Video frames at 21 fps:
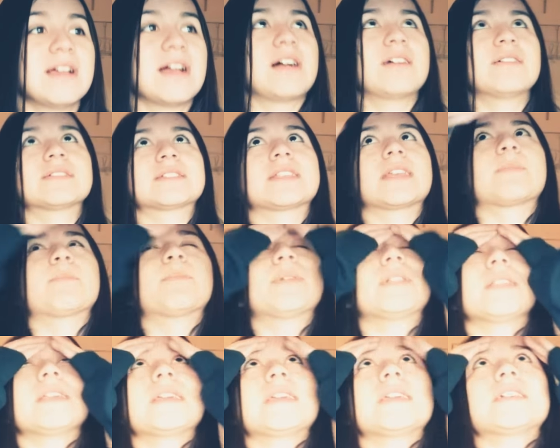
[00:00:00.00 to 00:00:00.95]
I was like,
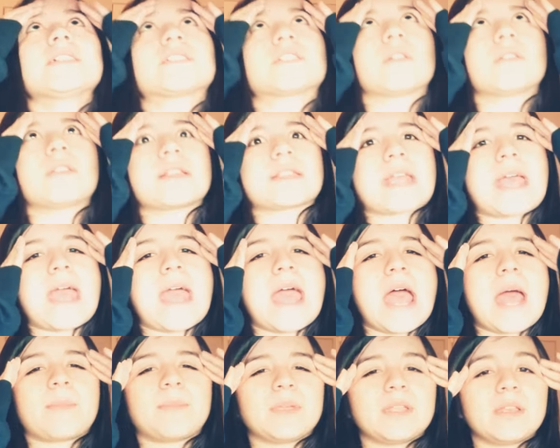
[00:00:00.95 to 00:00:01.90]
please don't let that
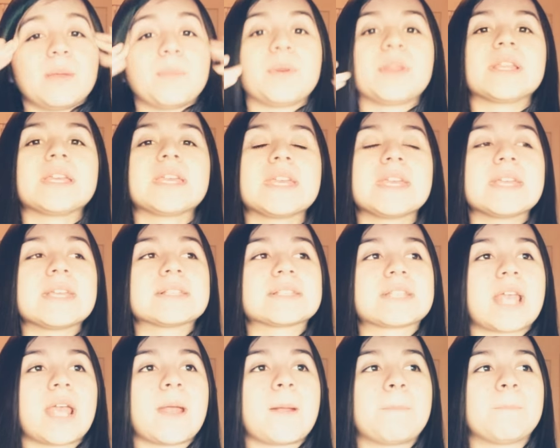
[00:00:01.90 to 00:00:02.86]
happen. Please.